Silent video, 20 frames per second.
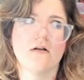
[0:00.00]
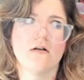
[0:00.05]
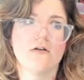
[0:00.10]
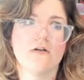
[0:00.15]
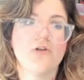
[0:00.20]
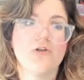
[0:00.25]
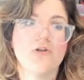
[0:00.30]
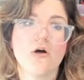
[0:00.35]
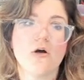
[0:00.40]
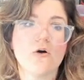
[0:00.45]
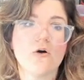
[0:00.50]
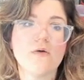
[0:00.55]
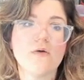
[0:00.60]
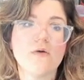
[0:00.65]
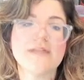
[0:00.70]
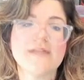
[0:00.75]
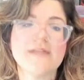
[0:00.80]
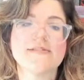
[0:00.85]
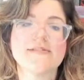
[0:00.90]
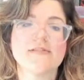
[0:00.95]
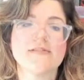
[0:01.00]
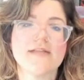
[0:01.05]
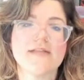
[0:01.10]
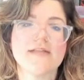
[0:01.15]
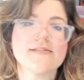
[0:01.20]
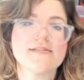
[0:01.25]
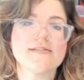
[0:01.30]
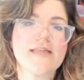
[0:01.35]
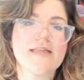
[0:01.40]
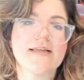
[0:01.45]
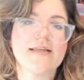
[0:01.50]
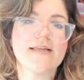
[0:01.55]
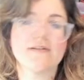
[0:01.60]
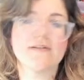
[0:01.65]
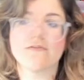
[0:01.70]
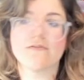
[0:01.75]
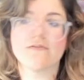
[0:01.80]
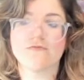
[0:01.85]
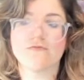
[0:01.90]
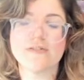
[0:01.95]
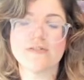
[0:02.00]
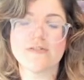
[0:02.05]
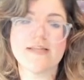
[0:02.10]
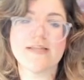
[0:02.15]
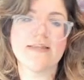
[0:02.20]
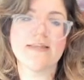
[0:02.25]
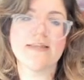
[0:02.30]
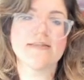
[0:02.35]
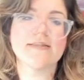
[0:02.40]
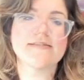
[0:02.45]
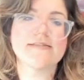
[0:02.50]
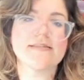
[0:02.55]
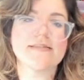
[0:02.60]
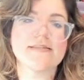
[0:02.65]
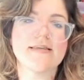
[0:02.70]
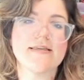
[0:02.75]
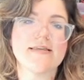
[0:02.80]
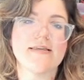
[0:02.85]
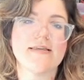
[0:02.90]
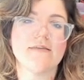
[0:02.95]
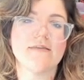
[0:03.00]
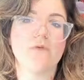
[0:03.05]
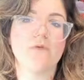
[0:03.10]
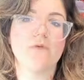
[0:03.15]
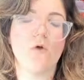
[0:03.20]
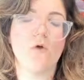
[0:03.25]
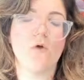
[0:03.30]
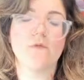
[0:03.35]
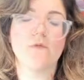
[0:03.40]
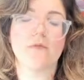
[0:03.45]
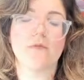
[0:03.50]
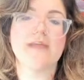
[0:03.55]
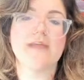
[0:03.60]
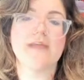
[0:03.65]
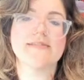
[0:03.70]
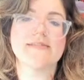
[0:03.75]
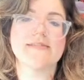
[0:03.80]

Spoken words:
no, it's like ridiculously overpriced.